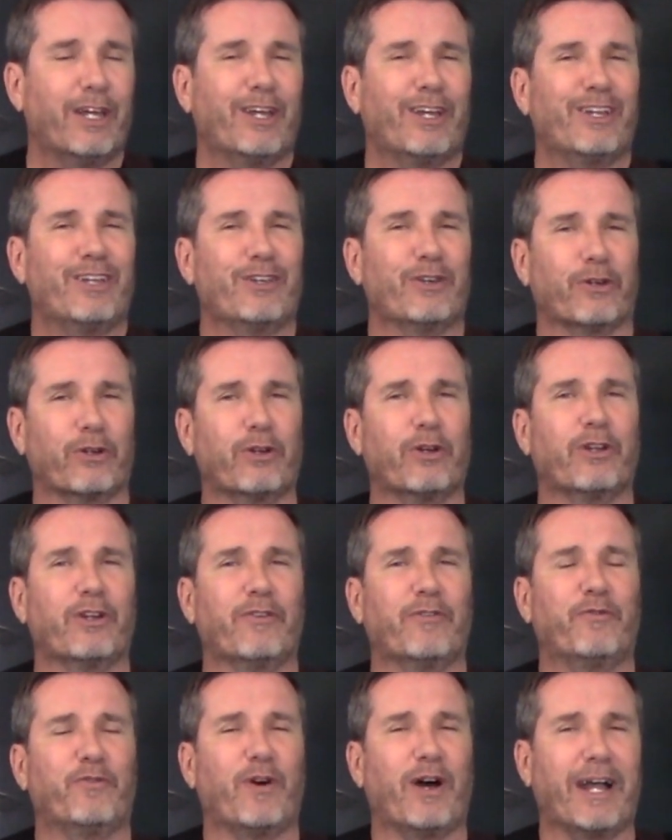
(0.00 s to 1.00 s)
you're going to
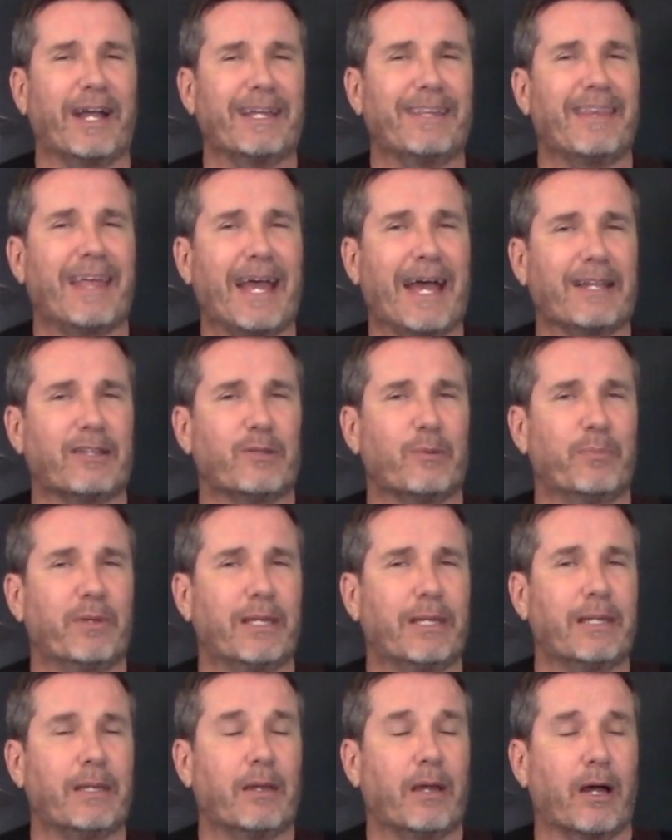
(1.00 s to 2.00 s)
find that to
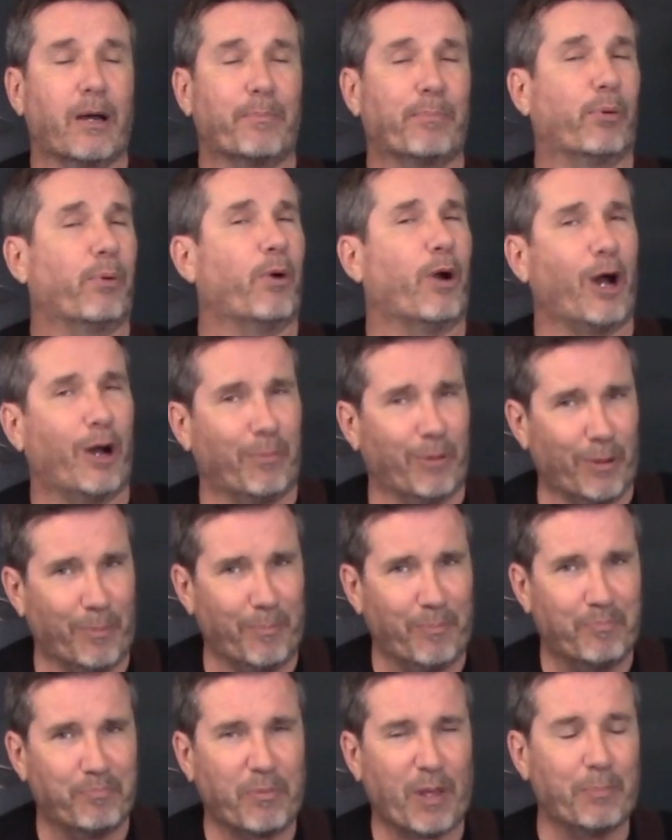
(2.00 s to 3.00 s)
be a
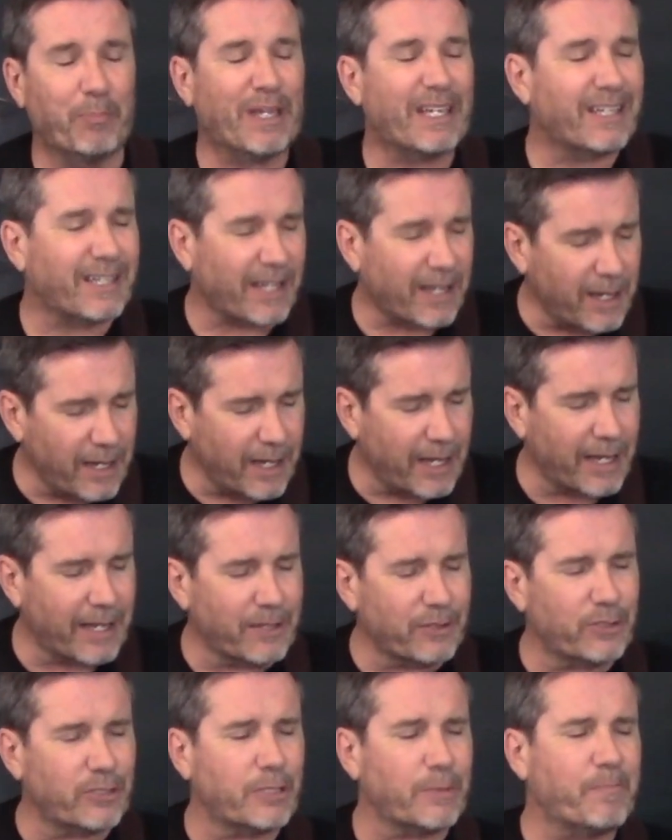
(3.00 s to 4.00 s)
problem
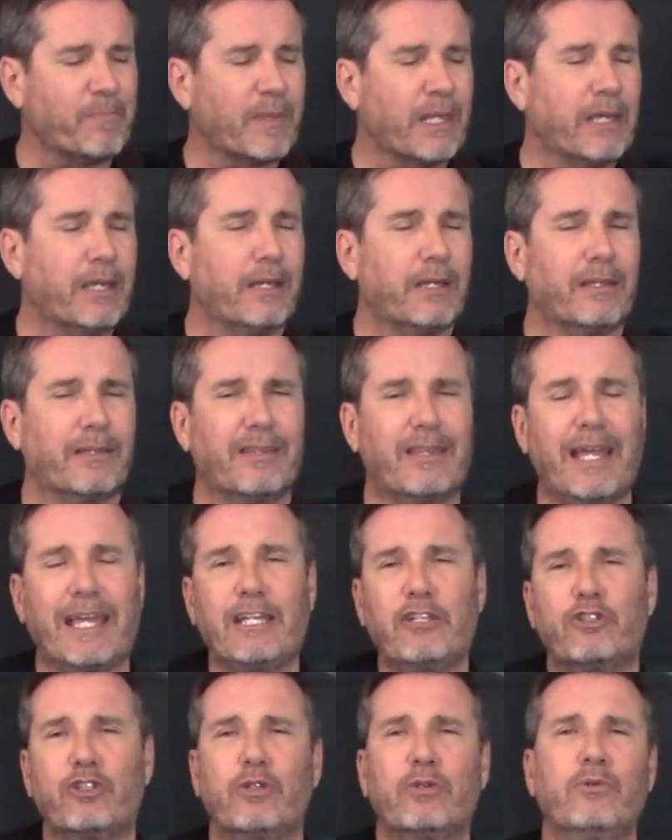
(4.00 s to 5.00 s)
because they
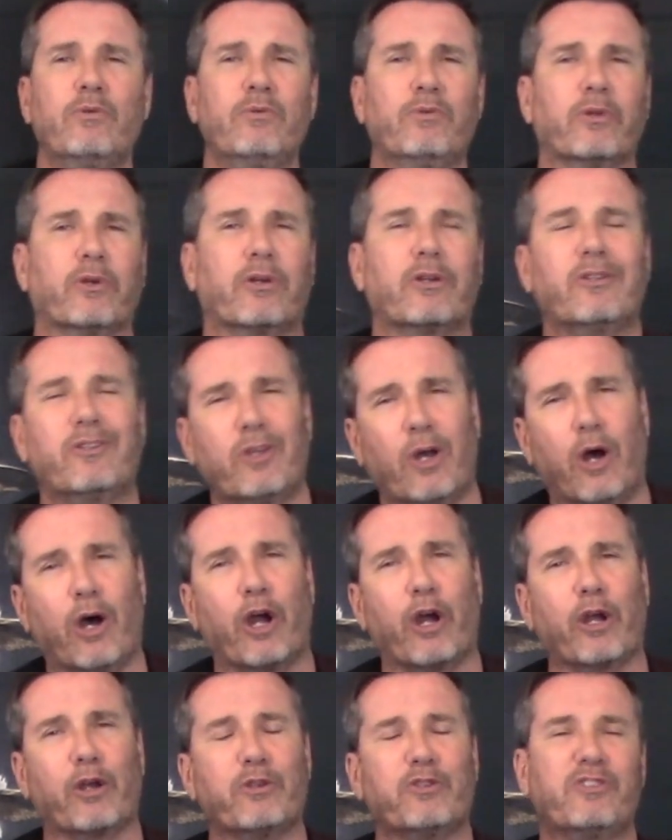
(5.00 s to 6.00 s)
tune their
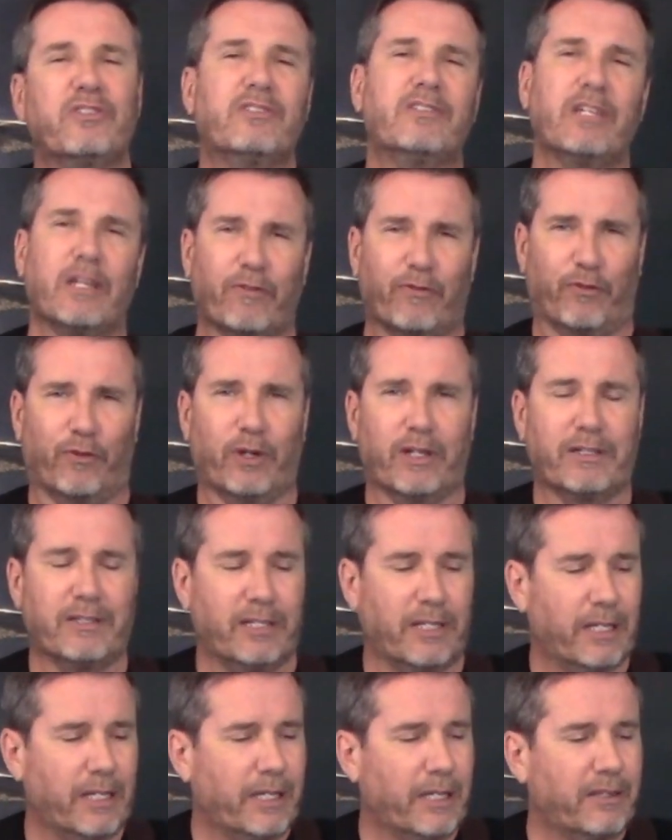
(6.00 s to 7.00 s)
guitars
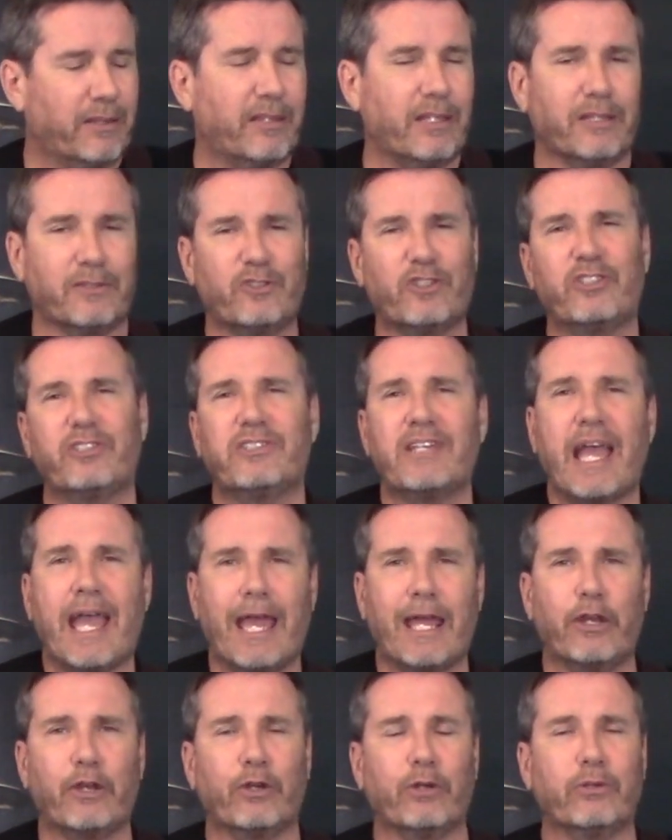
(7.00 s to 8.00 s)
different than
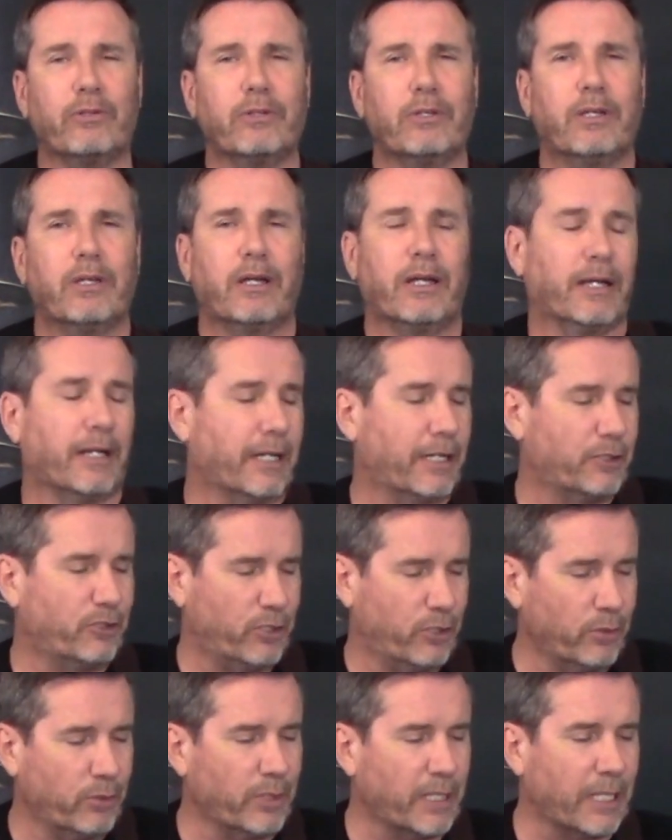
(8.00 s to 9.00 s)
standard
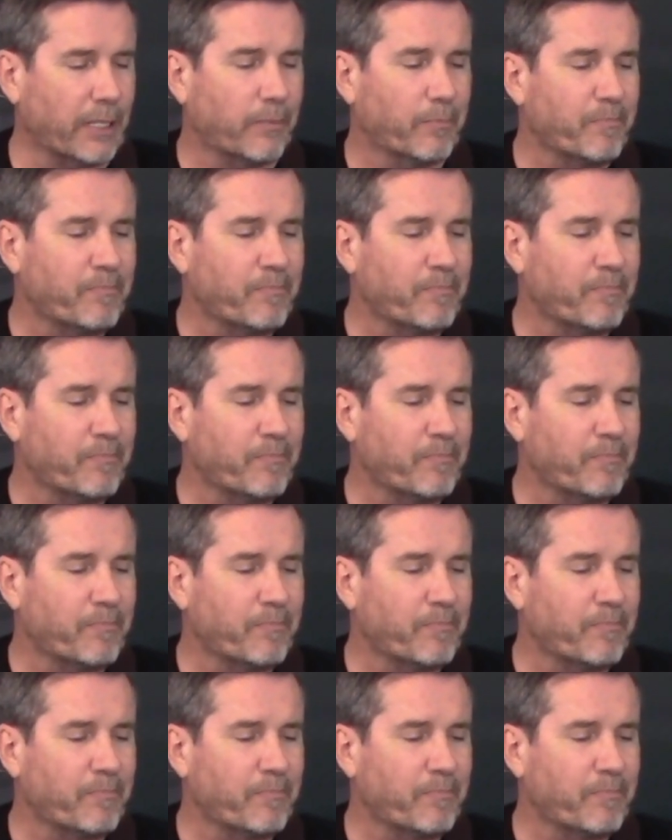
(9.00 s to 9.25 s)
tuning.